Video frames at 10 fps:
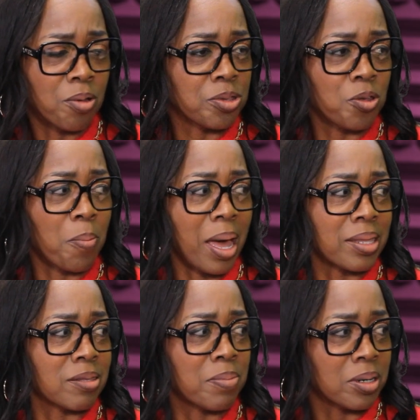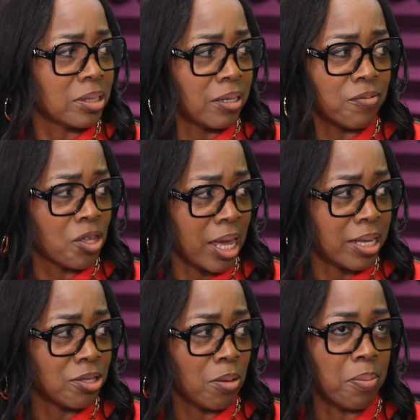There is no possibility of
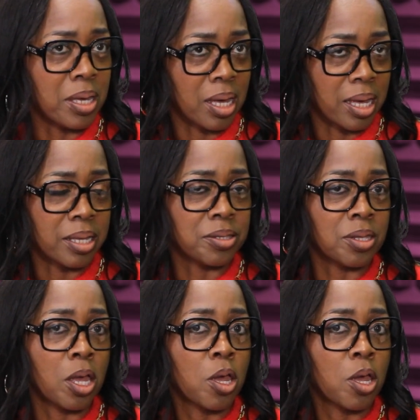change because